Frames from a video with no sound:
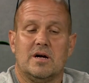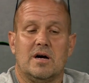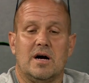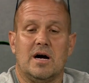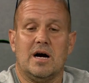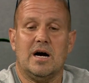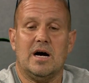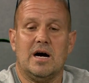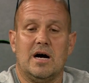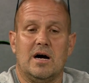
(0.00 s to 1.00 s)

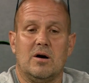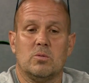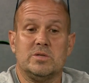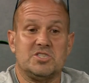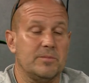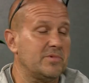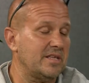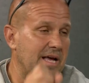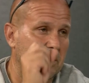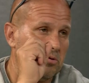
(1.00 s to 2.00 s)
Uh, we shipped it
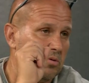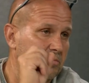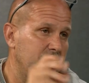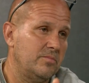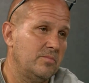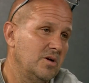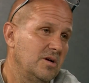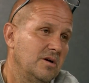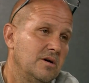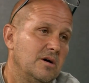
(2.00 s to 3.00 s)
down to
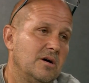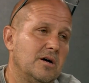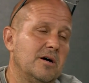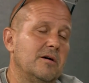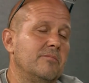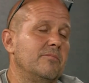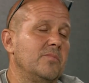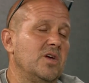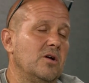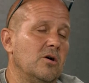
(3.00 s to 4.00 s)
him. Um,
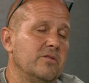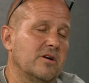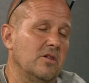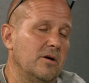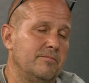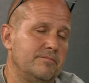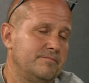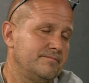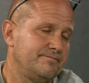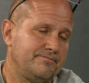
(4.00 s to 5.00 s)
you know, the club
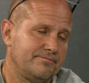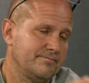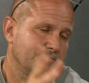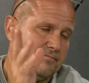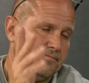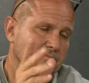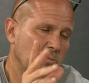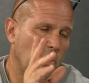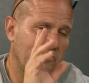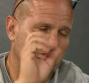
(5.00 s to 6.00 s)

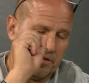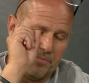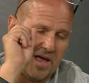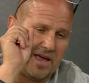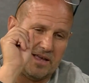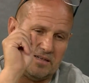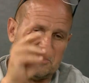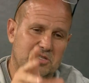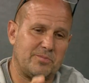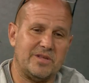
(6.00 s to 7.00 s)
offered to pay and
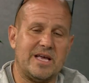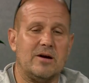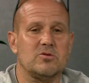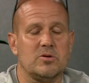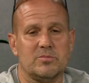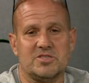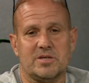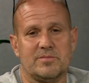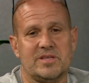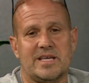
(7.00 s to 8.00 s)
ship it down to him. We
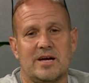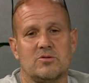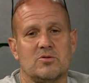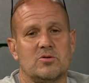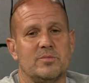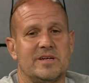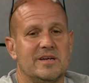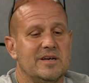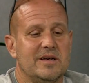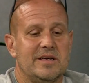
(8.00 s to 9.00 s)
shipped it down to him, and
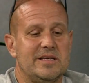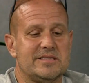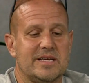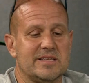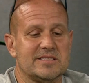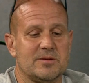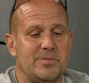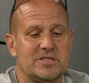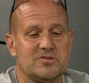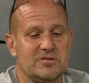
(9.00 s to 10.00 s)
he sent us a
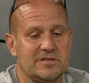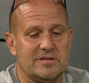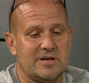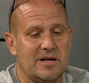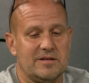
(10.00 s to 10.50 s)
picture, and